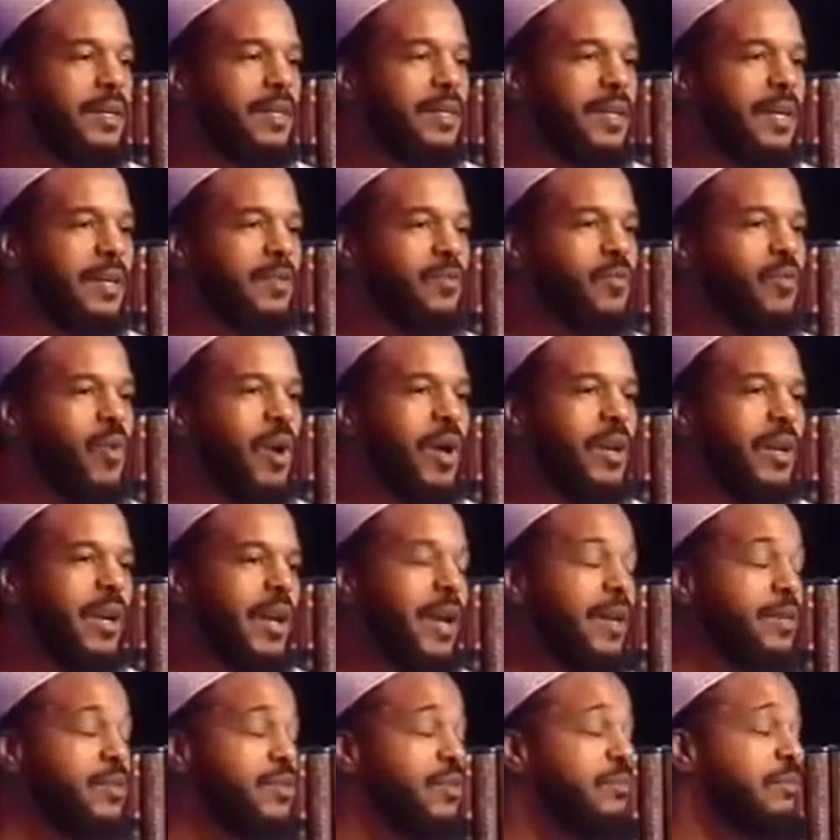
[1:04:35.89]
that one
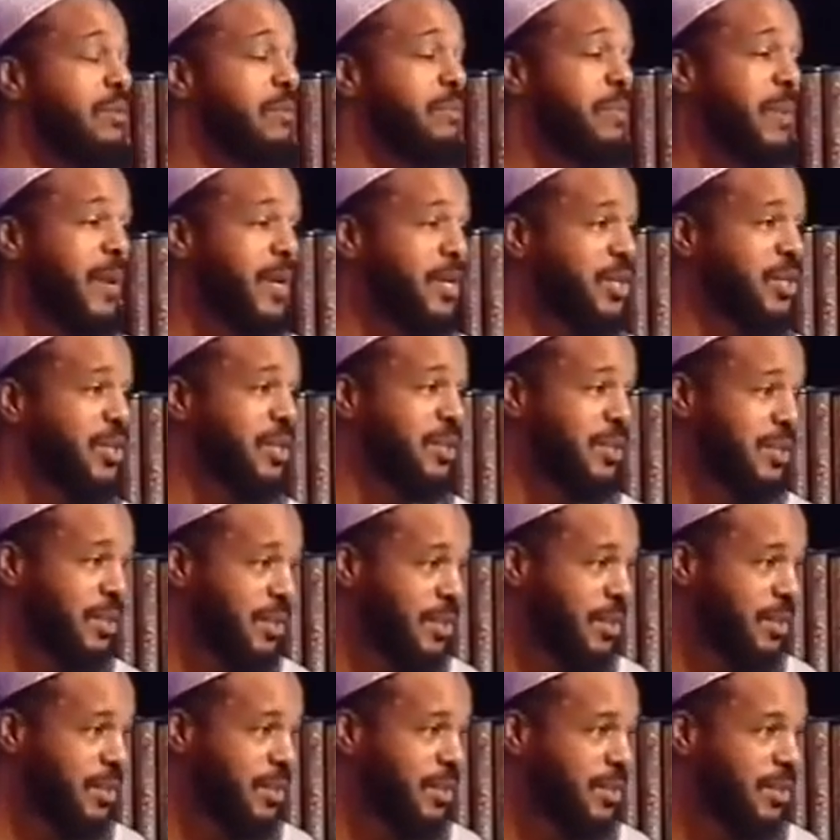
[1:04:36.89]
has to be
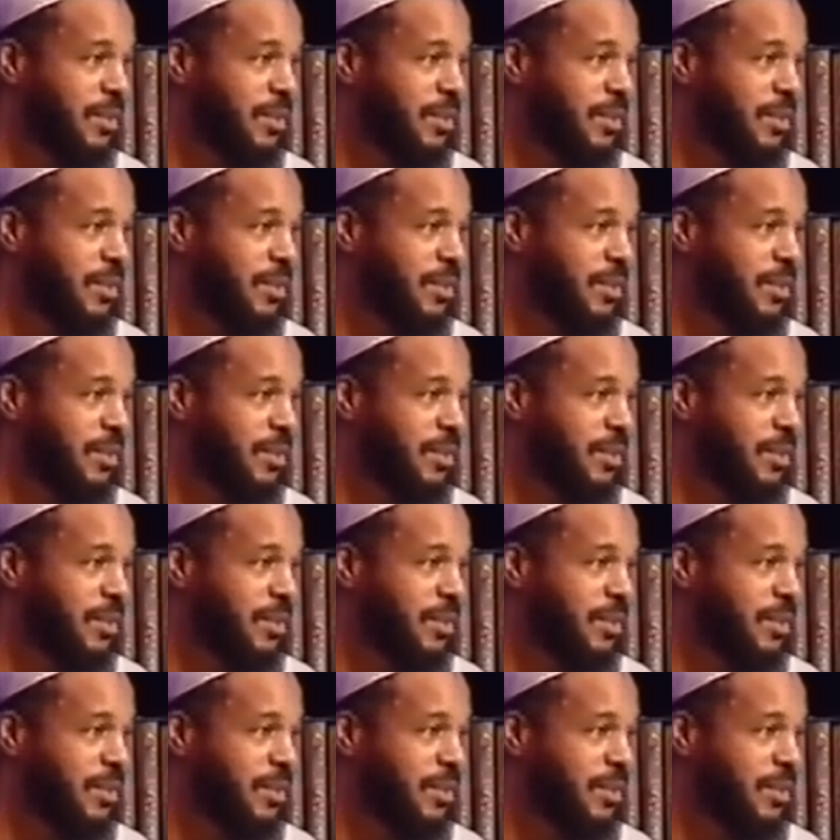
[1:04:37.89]
patient.